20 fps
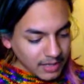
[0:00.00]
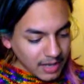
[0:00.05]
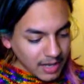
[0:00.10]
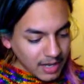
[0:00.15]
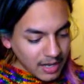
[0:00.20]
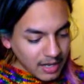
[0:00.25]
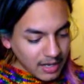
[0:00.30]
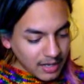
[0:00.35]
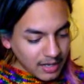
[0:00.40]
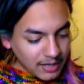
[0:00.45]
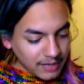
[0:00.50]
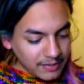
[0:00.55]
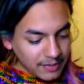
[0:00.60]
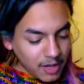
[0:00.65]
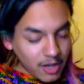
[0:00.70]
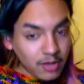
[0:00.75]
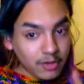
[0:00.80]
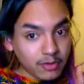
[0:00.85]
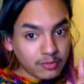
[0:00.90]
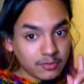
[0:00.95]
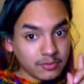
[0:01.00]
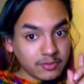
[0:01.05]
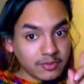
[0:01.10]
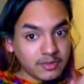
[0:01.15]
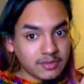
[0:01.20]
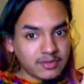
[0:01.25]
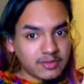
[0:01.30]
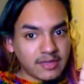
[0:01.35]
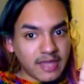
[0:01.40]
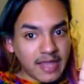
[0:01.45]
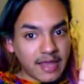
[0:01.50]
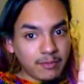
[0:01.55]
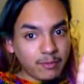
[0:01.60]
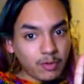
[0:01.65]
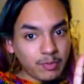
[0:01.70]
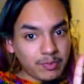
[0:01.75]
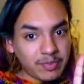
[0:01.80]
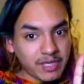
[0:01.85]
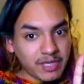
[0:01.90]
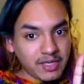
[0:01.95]
Oh, that
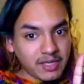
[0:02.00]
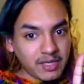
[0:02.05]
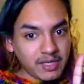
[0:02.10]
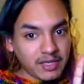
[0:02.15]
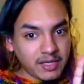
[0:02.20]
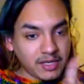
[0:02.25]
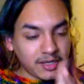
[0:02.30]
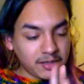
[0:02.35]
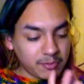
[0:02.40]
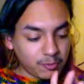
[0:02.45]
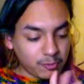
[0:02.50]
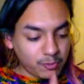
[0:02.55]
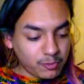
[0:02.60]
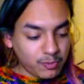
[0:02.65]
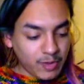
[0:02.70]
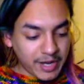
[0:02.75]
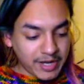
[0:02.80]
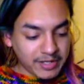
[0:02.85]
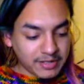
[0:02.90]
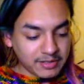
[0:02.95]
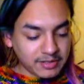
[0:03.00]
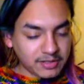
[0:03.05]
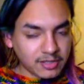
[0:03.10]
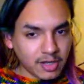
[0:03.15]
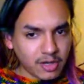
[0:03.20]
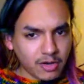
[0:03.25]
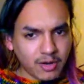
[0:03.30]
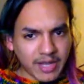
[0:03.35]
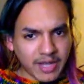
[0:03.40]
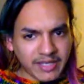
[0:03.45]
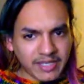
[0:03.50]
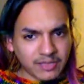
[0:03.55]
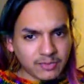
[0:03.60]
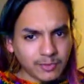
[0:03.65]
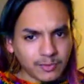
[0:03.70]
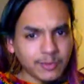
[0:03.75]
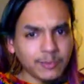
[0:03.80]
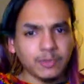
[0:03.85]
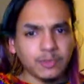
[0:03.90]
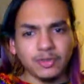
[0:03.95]
will be right. So I guess
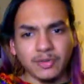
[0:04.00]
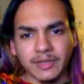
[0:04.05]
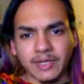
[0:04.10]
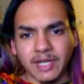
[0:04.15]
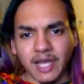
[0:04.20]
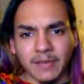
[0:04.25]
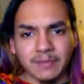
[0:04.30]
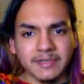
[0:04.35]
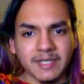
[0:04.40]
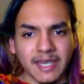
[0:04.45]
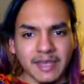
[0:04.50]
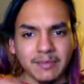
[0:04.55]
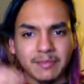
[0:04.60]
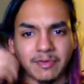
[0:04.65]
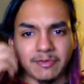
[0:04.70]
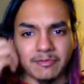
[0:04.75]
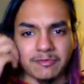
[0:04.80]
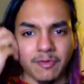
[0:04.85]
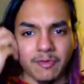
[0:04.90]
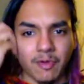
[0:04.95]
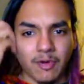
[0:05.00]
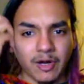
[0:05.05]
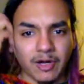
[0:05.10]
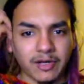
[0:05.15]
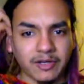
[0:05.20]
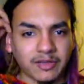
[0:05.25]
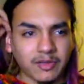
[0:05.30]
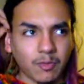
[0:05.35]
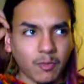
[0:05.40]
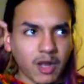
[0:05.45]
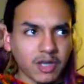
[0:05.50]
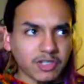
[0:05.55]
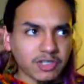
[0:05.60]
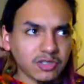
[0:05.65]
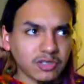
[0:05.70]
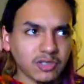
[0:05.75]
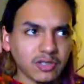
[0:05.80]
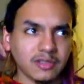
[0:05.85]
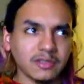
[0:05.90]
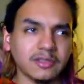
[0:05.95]
we will do an update before the watch
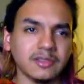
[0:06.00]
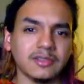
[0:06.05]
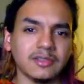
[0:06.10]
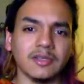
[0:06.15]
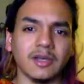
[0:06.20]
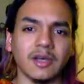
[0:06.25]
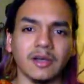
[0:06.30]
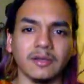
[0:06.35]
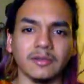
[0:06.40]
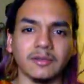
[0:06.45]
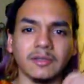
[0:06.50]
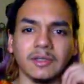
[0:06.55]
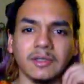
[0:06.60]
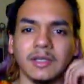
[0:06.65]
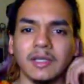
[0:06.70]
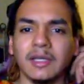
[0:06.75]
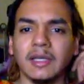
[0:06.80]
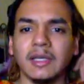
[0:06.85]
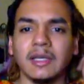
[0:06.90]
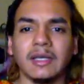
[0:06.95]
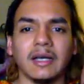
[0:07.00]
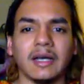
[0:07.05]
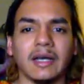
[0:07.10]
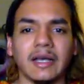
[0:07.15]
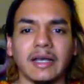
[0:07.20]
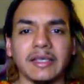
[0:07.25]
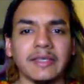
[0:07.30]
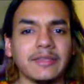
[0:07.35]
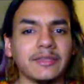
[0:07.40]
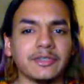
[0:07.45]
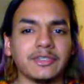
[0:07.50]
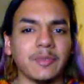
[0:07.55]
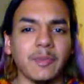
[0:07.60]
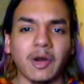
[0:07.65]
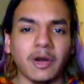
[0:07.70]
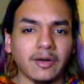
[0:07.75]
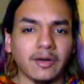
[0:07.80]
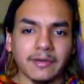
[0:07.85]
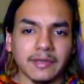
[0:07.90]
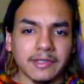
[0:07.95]
along. So either
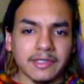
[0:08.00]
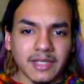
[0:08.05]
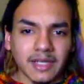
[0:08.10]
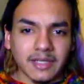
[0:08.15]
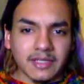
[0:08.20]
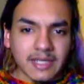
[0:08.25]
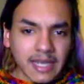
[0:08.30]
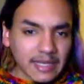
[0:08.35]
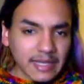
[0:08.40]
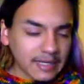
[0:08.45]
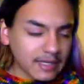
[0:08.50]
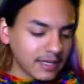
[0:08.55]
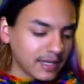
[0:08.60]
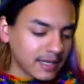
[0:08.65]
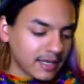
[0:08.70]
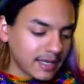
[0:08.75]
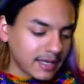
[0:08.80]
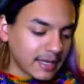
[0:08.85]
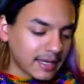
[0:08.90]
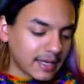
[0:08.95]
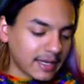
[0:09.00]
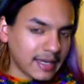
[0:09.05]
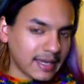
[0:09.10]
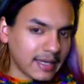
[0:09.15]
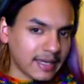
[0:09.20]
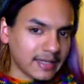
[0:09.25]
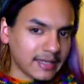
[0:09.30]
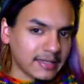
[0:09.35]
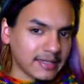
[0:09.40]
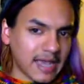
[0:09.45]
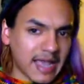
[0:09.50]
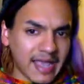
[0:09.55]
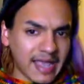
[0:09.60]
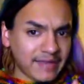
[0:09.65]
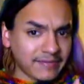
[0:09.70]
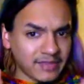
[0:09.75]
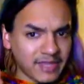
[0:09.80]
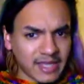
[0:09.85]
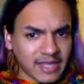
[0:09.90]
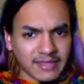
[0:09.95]
tomorrow or Sunday. And I
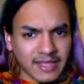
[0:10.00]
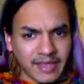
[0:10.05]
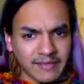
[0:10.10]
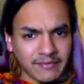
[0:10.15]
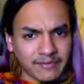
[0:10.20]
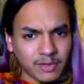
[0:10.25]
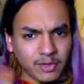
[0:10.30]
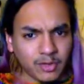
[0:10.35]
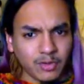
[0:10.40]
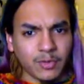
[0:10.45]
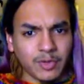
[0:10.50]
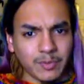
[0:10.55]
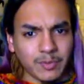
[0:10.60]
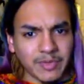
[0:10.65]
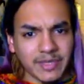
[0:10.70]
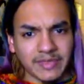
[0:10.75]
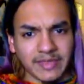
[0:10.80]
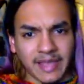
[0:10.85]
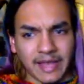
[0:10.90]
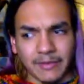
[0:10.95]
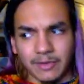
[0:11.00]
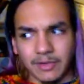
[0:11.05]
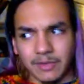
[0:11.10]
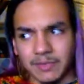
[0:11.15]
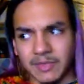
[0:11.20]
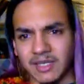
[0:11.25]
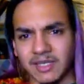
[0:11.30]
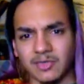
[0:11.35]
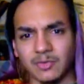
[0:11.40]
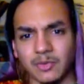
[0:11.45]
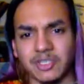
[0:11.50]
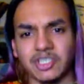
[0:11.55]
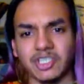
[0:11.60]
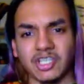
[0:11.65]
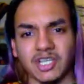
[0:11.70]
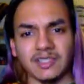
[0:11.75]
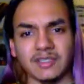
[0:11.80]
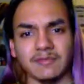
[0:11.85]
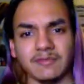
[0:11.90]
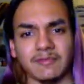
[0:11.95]
have that video would be in that one because we
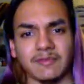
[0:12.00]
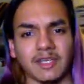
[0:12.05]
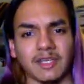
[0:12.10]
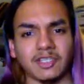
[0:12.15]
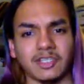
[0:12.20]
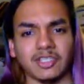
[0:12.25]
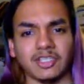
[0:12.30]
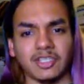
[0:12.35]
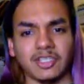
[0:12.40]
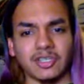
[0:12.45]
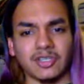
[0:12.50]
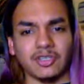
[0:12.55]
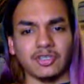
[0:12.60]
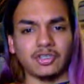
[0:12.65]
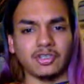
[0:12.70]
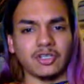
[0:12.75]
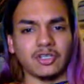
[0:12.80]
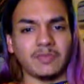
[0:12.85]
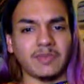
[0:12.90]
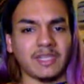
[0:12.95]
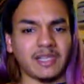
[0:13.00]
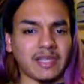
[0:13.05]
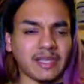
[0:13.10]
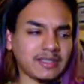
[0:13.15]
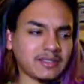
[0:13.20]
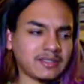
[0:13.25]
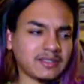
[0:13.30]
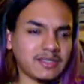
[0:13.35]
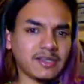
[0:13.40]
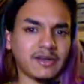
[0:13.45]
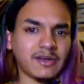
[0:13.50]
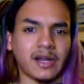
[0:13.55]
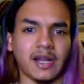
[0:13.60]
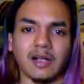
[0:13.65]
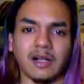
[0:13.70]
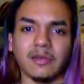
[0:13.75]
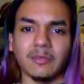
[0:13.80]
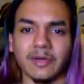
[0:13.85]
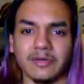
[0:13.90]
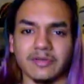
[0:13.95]
just finished. You should be like to your
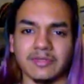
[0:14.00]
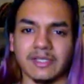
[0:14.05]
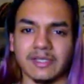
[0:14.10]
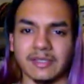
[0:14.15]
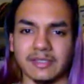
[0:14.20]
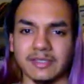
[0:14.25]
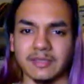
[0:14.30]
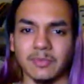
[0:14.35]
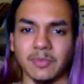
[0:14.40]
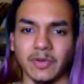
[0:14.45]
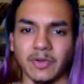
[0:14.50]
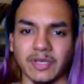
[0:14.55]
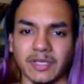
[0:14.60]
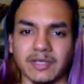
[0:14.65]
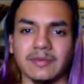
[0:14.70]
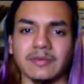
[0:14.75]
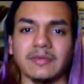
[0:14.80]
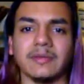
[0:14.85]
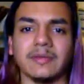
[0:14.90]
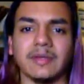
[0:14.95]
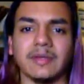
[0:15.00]
elbows at this point